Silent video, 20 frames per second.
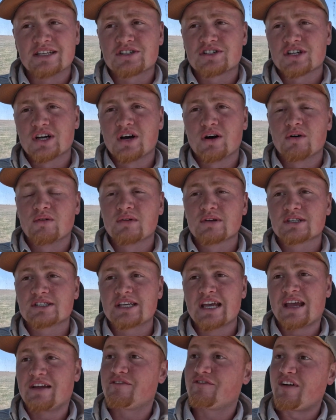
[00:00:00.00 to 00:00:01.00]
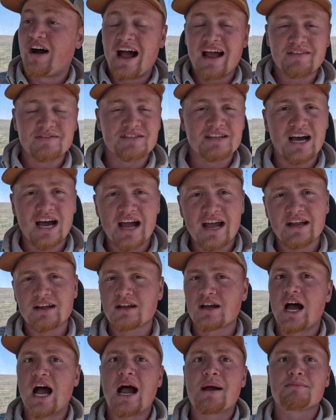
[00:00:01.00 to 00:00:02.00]
And so say 5
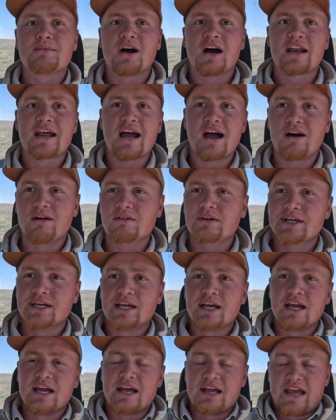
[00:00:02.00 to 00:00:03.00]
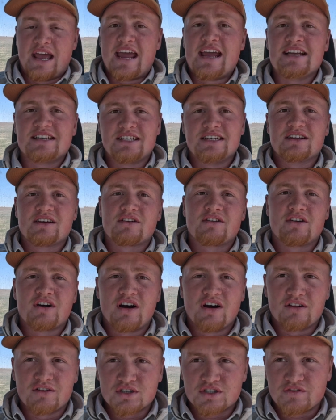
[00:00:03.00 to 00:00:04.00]
die, I'm not out
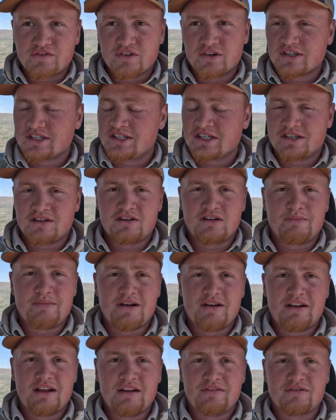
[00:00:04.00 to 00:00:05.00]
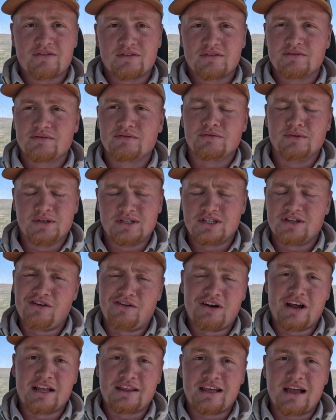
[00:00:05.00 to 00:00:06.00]
$1,800 for a 600-pound heifer.
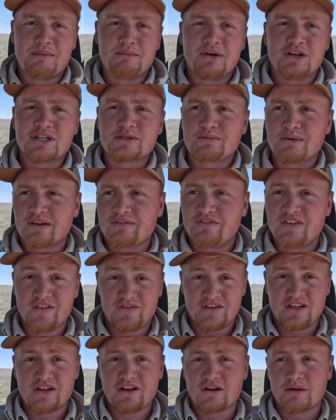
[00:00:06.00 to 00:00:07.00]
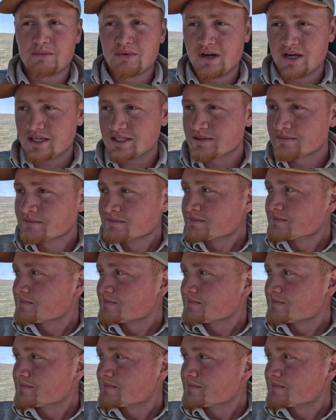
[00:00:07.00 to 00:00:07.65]
They're not that much, but 1,500 bucks.